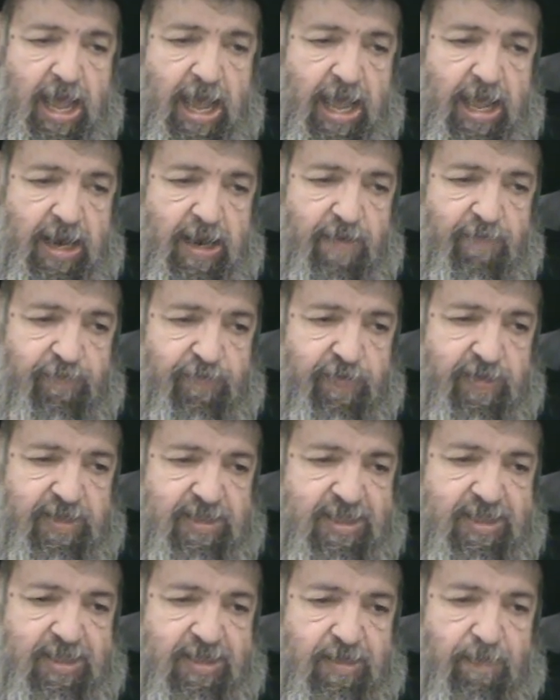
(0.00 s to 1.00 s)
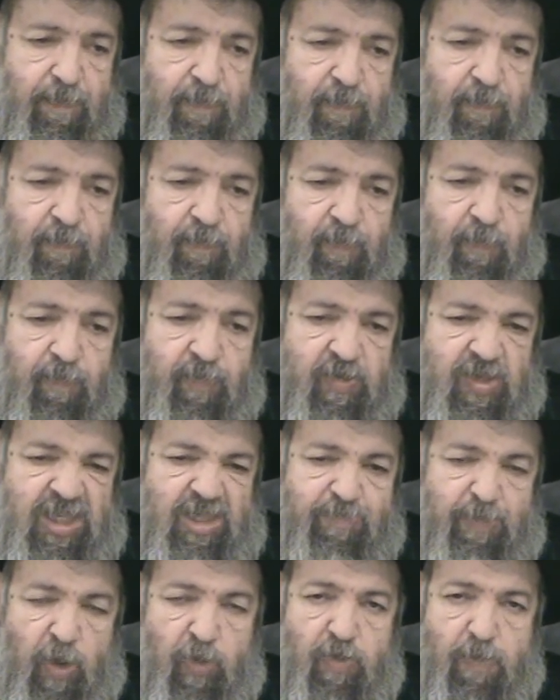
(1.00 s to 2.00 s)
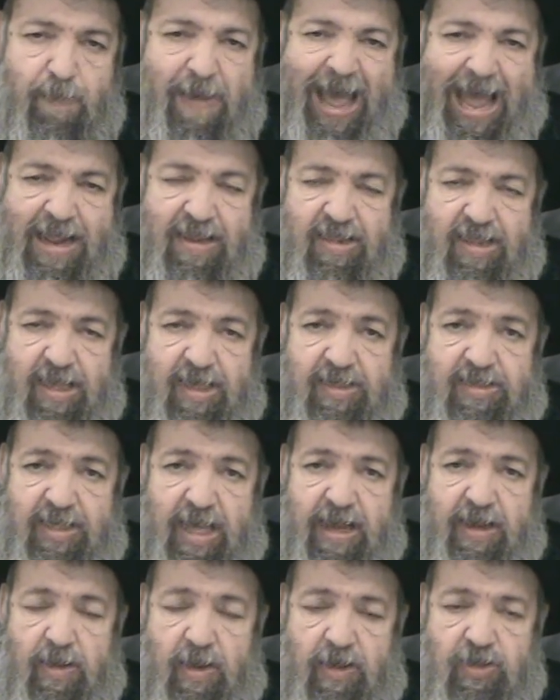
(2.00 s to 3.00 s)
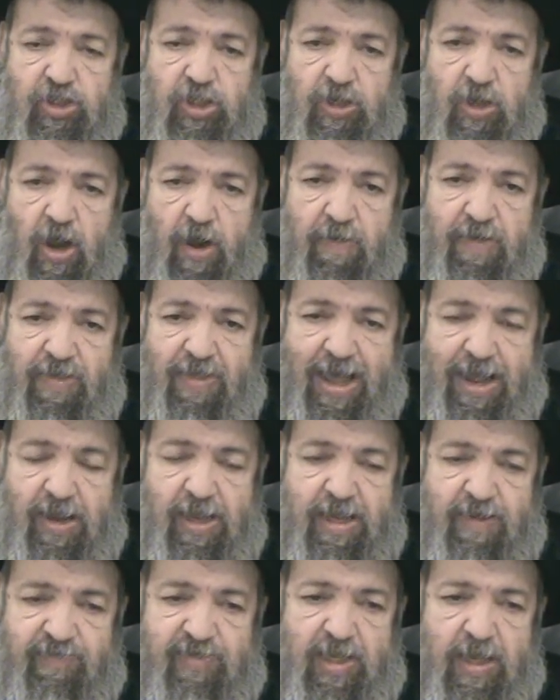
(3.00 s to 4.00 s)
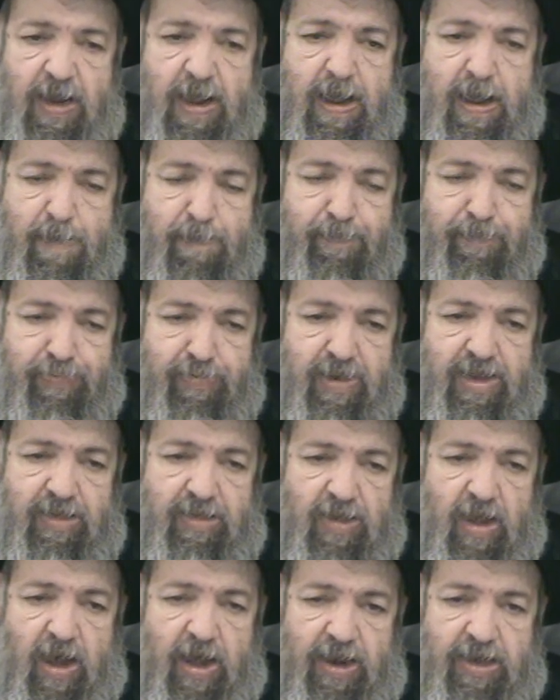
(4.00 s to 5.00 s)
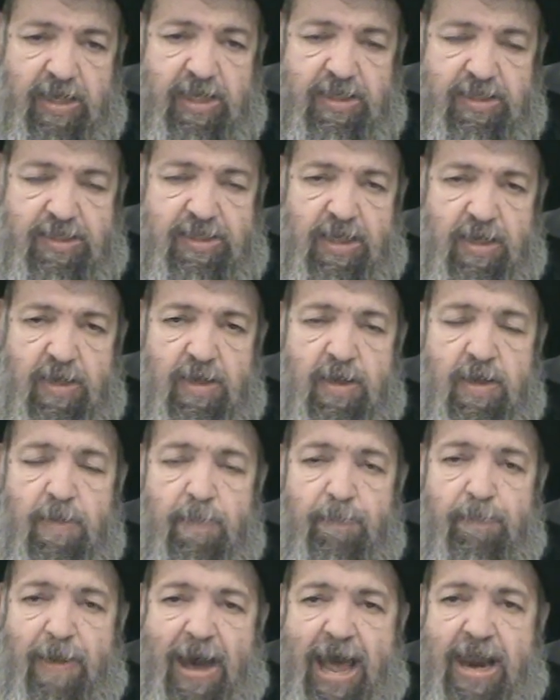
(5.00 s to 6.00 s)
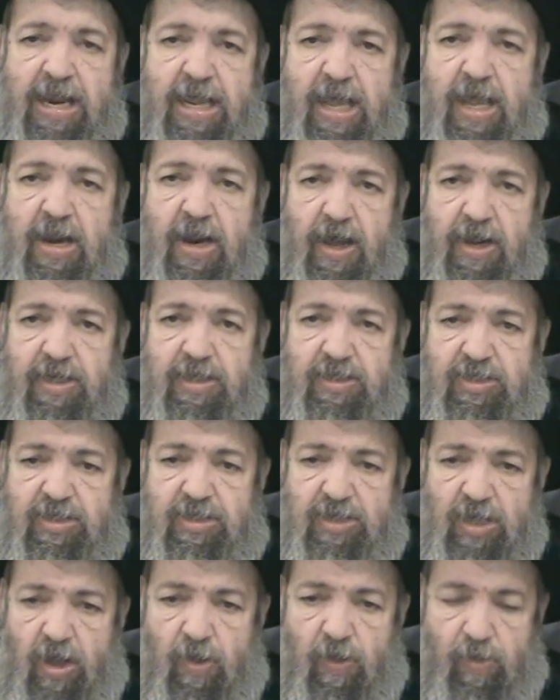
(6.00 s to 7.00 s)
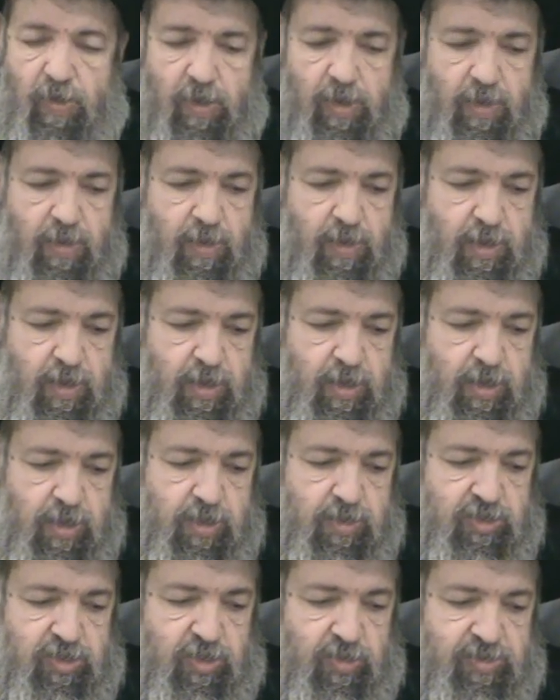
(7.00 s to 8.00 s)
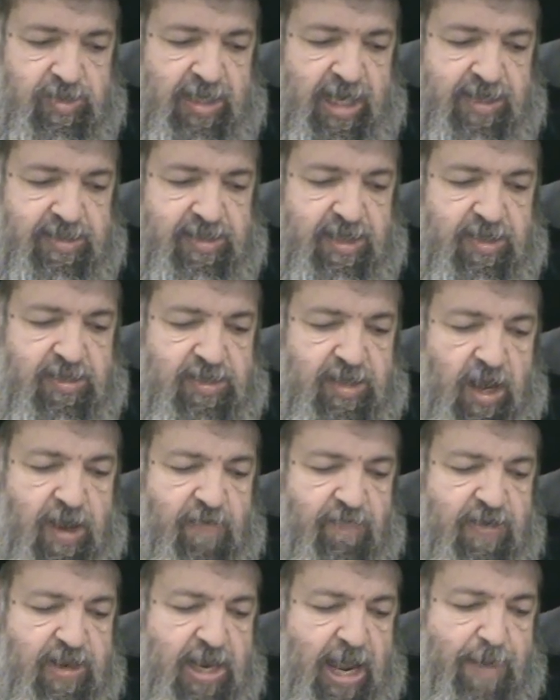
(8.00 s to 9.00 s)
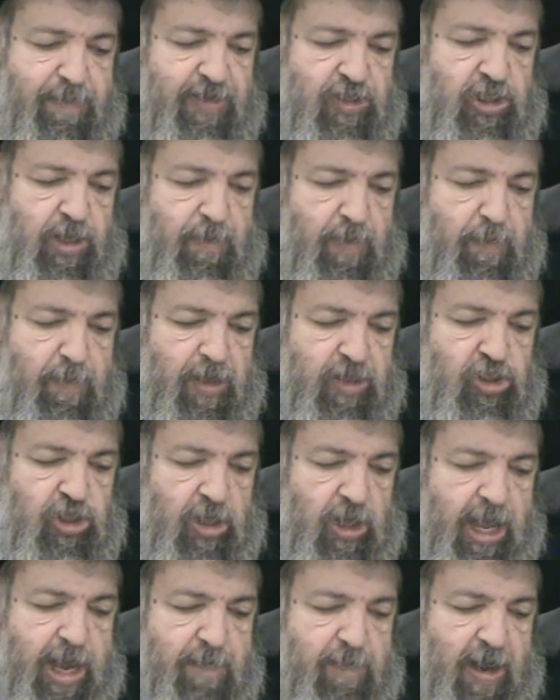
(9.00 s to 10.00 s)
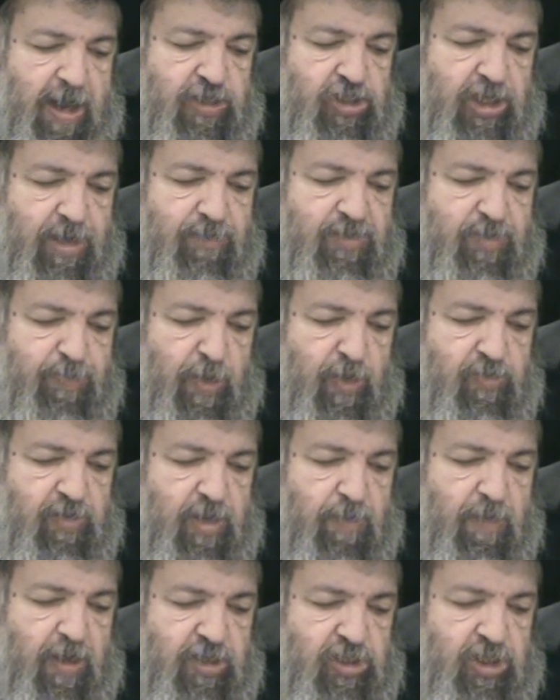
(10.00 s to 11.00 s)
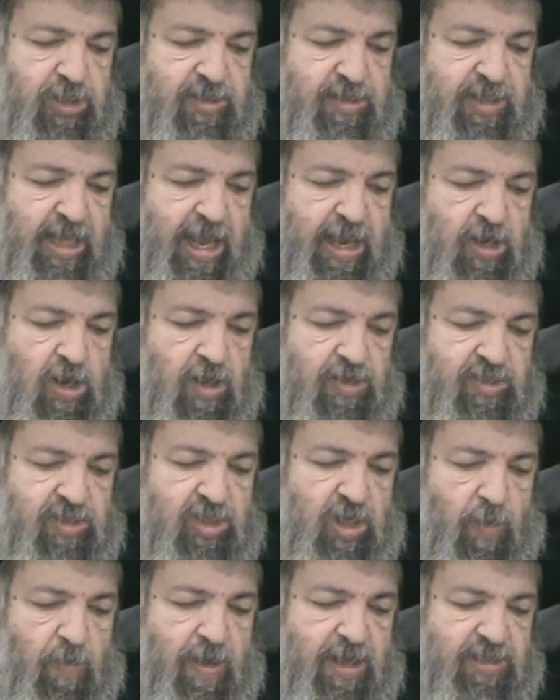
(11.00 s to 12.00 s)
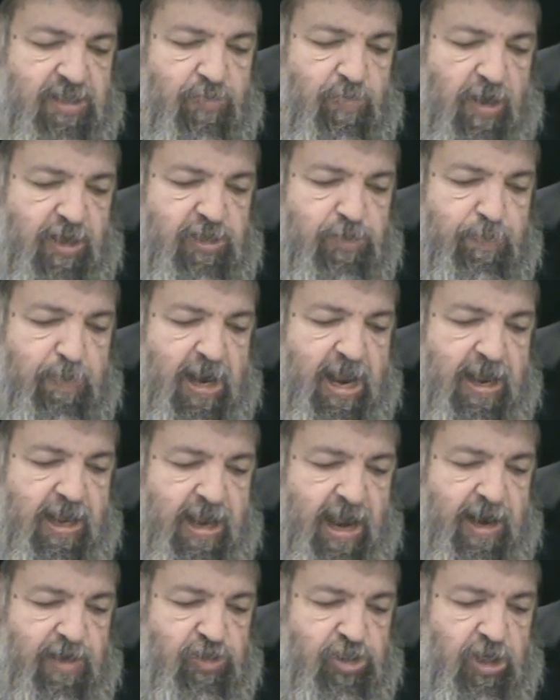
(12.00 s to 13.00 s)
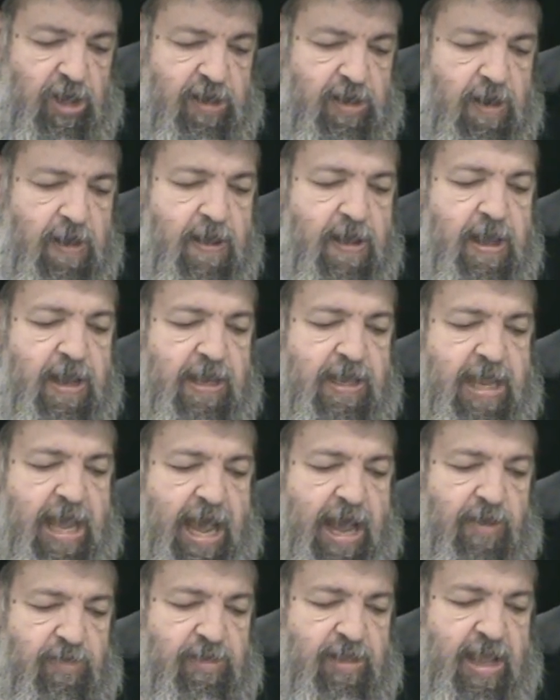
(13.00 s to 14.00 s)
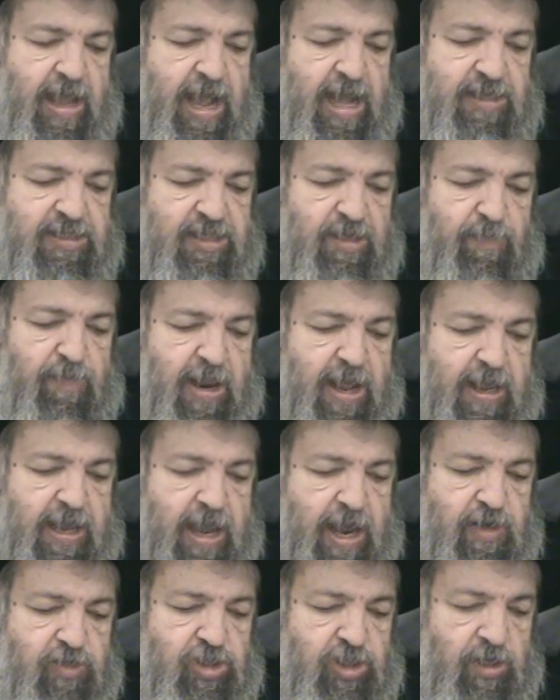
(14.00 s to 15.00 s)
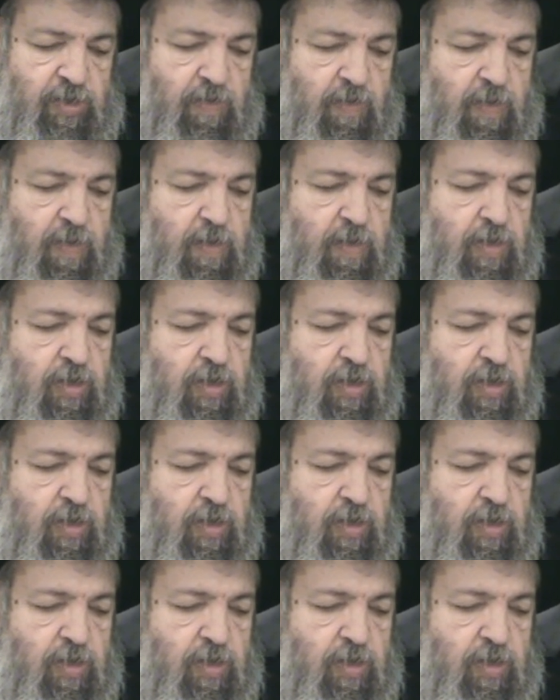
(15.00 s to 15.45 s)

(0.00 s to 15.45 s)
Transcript: and if it spoke bad things like lashon hara, that leaves an imprint on his body and on his soul. So it says the Moshe Hashem spoke to Moshe, saying, "Nasos es roish b'nei Gershon, count the heads of b'nei Gershon."